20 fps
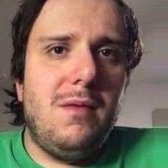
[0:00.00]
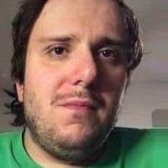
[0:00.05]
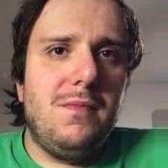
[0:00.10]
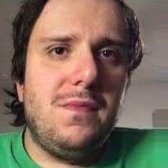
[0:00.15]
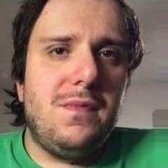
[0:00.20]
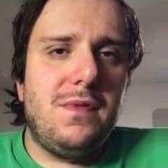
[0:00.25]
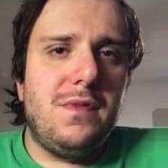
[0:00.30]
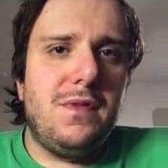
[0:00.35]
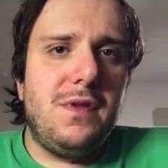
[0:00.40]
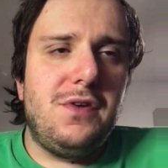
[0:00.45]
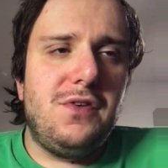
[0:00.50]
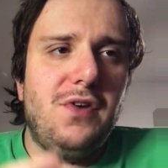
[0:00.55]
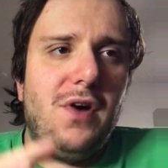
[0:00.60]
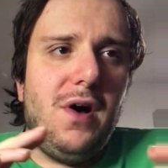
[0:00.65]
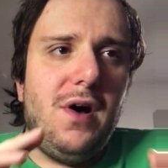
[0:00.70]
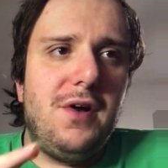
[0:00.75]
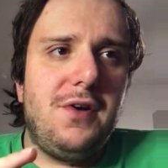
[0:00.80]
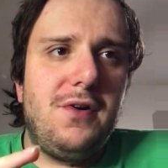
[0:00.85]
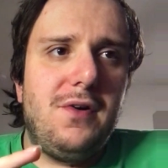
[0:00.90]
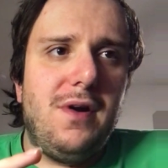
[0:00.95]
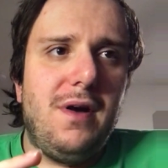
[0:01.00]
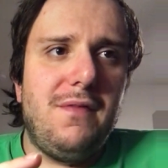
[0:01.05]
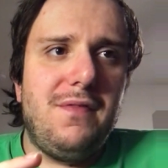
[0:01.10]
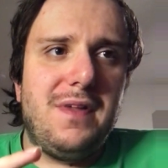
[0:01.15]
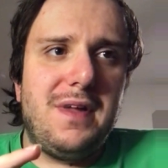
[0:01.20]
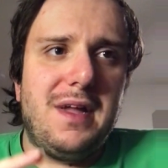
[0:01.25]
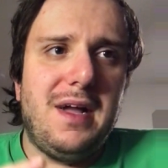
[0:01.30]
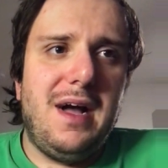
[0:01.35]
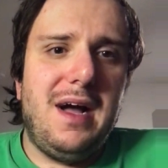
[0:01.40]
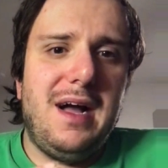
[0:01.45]
who was um,
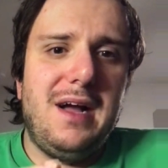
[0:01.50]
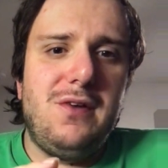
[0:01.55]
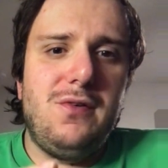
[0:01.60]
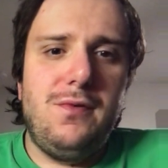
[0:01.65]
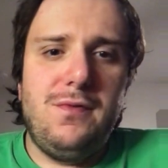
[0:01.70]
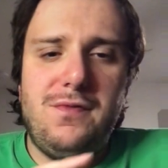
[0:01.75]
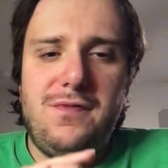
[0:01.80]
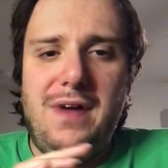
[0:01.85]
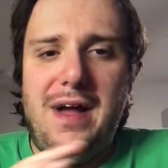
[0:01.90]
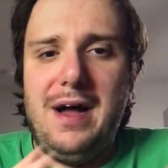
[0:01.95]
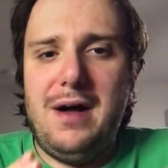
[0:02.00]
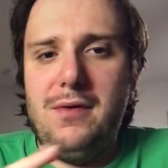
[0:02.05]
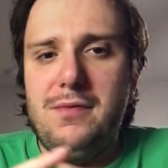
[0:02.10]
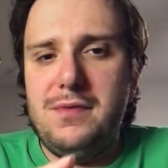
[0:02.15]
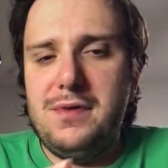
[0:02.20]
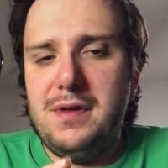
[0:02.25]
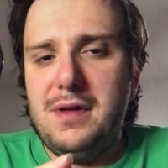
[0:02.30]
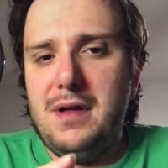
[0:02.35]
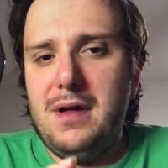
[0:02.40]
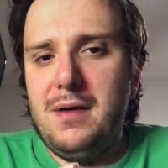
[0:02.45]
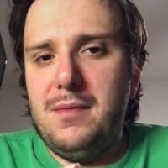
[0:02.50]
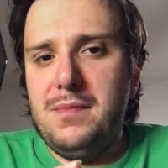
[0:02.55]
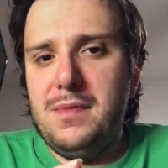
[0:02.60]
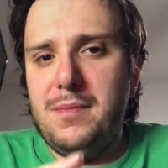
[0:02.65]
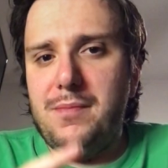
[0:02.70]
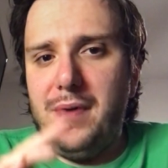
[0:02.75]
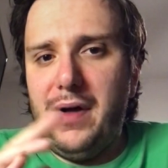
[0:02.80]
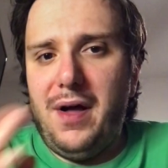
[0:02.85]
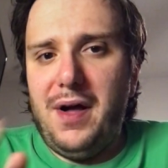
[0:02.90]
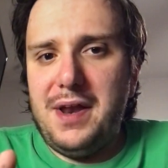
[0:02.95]
the daughter of the guy
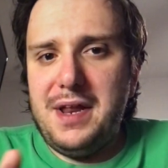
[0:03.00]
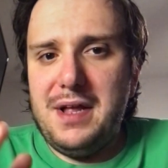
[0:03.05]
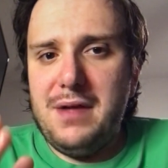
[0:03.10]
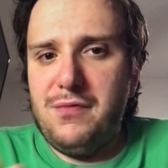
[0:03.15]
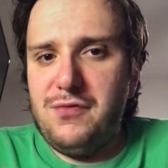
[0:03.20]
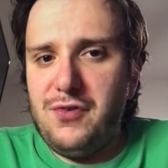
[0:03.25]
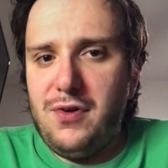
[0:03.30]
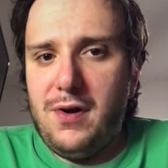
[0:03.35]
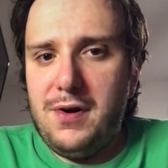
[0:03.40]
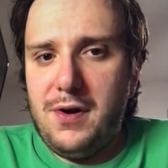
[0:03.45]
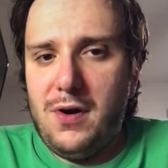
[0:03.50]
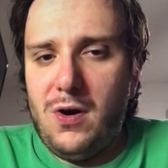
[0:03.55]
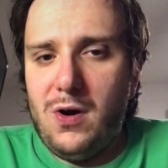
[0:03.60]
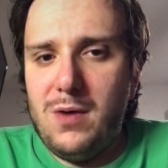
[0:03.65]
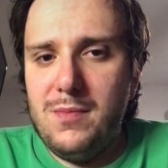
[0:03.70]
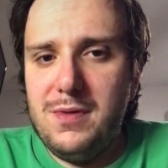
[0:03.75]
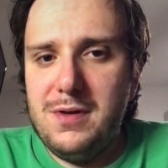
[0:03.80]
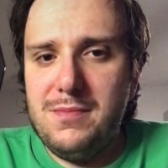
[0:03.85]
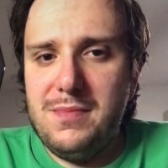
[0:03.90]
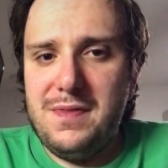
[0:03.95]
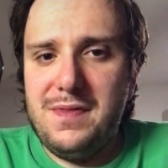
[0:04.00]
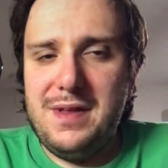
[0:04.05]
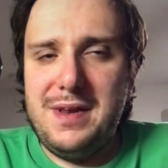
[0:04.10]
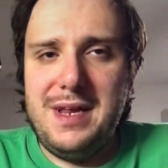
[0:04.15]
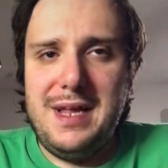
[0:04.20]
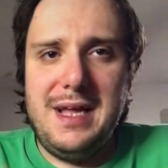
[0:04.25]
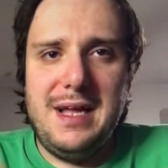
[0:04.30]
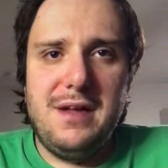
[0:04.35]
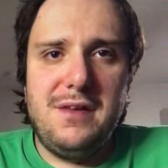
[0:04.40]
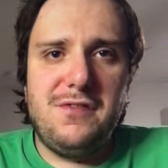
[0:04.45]
who found uh, the body
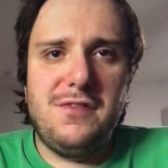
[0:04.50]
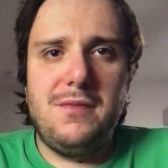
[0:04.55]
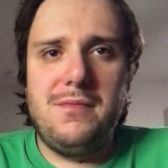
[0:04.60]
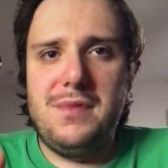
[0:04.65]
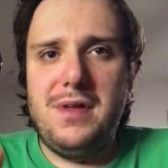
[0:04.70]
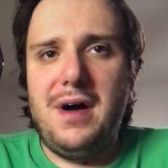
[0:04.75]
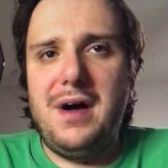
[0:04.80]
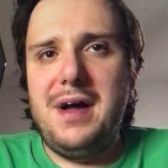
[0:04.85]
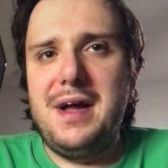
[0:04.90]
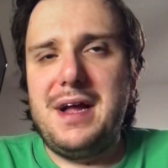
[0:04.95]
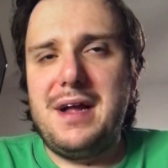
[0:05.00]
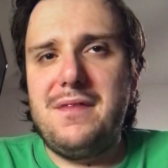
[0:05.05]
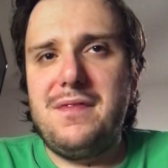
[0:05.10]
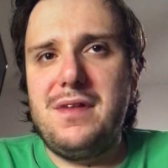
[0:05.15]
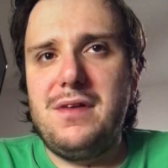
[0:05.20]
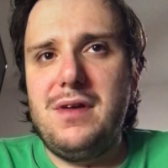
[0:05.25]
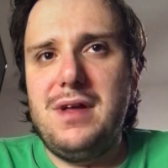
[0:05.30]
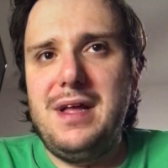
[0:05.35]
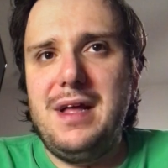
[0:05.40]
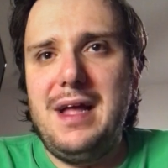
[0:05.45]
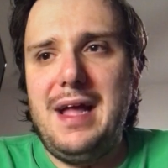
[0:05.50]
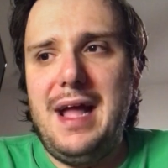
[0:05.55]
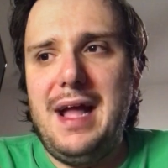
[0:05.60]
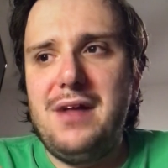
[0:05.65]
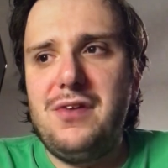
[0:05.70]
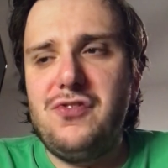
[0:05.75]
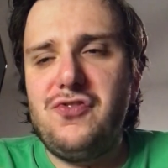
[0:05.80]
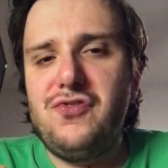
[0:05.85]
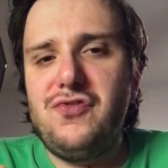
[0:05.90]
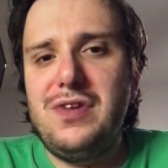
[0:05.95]
of John Harmon, but then he ends up
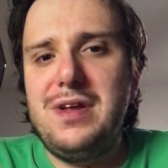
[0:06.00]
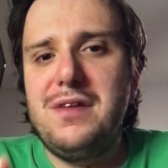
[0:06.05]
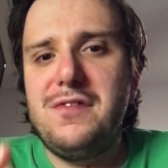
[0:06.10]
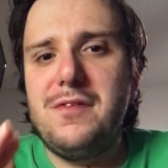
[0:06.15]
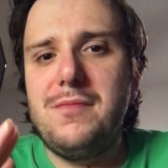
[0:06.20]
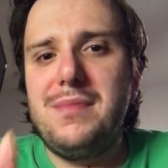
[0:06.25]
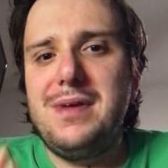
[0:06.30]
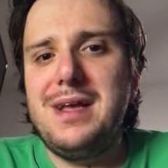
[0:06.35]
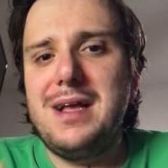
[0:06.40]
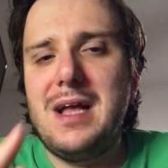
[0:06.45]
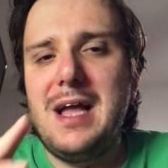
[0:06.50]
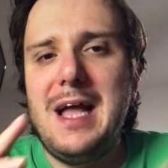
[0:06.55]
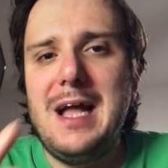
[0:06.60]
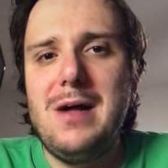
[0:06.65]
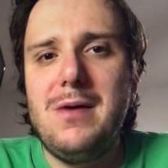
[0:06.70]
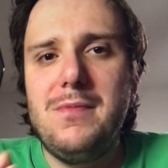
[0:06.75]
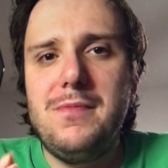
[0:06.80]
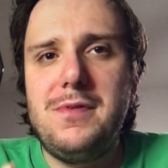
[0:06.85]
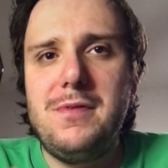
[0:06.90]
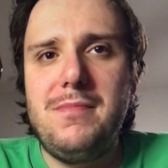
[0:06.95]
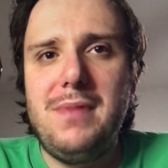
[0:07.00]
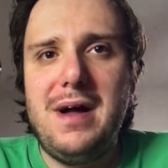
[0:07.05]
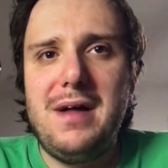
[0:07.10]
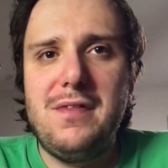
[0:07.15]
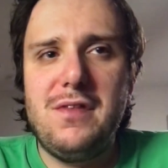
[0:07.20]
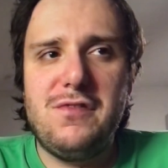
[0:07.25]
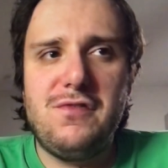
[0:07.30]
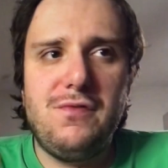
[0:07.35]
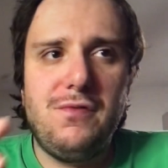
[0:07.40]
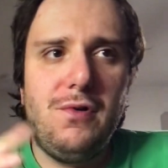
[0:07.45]
dying, and she
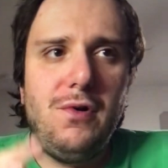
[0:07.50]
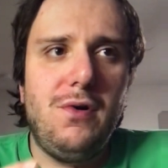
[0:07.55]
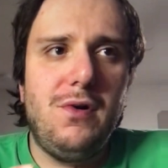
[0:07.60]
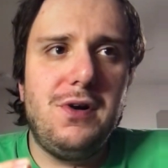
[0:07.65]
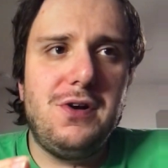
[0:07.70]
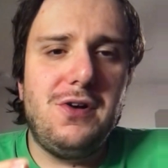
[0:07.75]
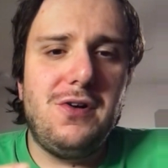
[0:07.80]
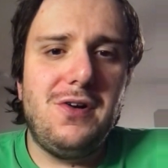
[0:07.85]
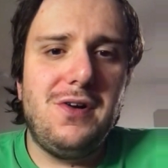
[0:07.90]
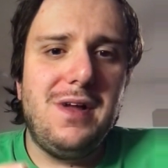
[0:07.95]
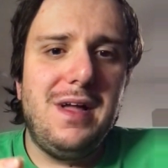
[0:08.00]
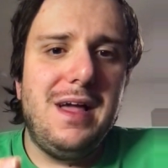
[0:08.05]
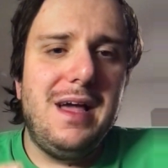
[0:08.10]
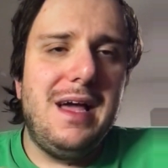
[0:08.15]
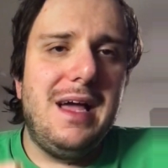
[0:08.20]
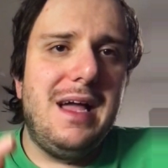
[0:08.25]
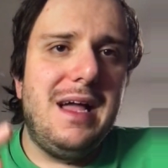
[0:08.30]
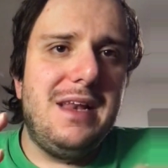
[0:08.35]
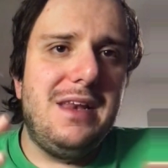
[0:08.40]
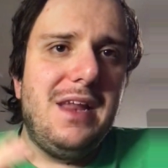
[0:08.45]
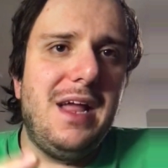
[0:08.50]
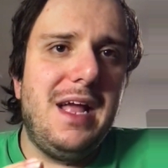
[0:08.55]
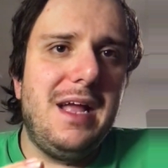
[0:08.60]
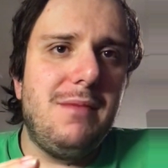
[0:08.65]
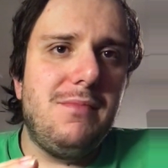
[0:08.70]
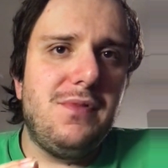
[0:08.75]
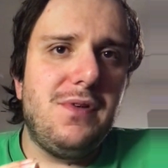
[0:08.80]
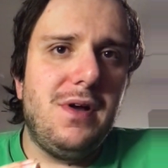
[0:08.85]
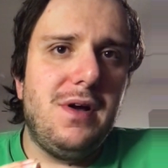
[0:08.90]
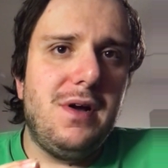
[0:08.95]
ends up being helped by this
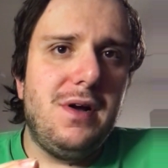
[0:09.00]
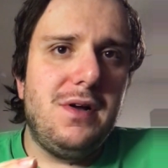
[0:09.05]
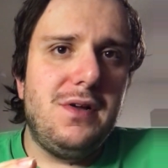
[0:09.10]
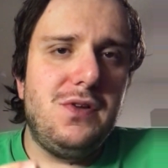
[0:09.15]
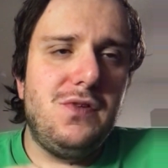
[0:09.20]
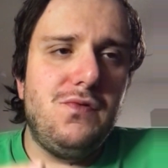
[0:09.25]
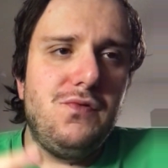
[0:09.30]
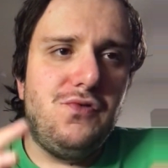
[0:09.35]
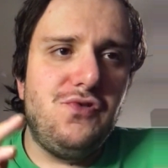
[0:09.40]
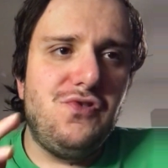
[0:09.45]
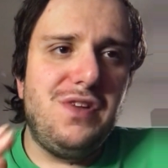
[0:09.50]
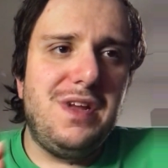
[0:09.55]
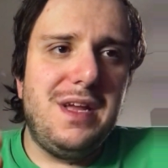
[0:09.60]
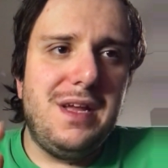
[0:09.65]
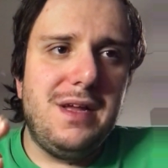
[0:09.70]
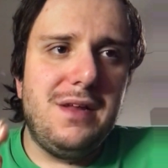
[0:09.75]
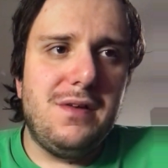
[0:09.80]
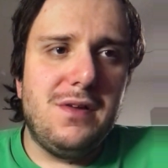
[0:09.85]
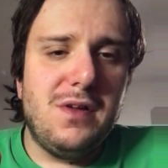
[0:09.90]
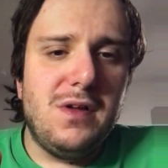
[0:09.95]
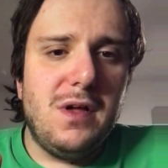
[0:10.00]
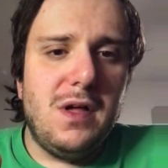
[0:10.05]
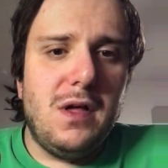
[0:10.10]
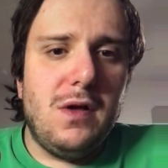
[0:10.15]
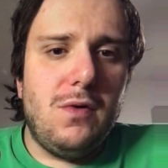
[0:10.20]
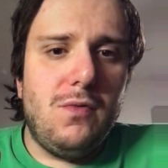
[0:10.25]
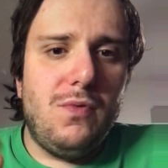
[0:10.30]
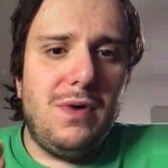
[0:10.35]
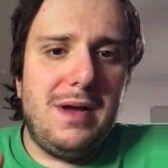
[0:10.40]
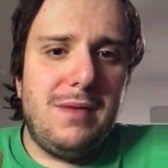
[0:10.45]
lawyer named uh,
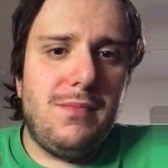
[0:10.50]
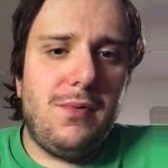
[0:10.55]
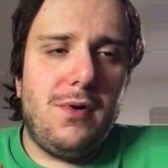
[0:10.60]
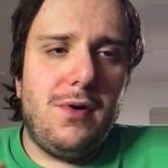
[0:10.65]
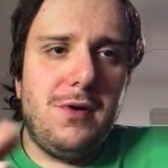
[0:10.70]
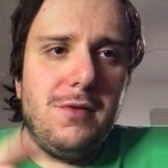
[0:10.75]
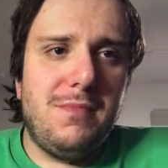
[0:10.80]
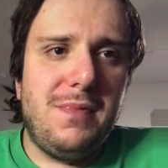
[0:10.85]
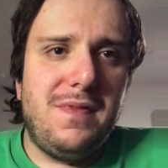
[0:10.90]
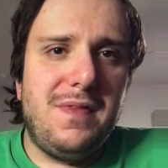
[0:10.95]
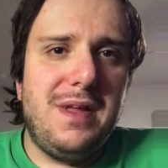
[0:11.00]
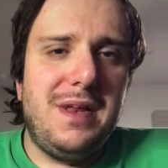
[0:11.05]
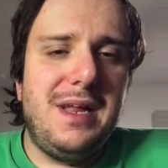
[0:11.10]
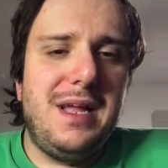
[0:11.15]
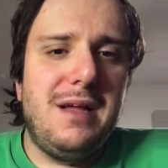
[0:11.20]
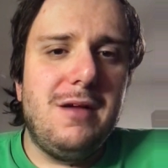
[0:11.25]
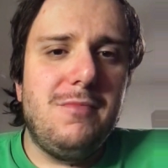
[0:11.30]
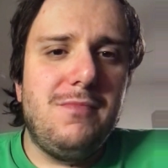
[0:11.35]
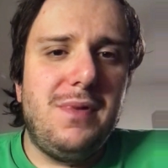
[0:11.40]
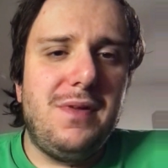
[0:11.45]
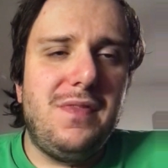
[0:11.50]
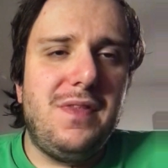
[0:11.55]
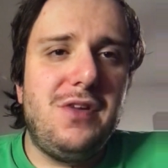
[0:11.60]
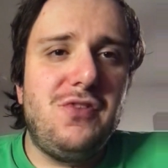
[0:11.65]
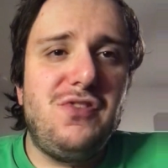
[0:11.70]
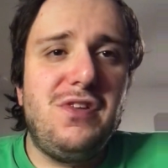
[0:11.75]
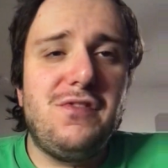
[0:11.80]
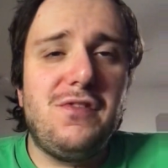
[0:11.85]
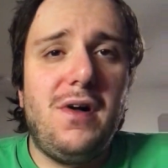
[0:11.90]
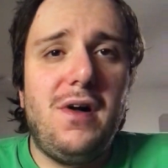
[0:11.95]
Eugene Wrayburn.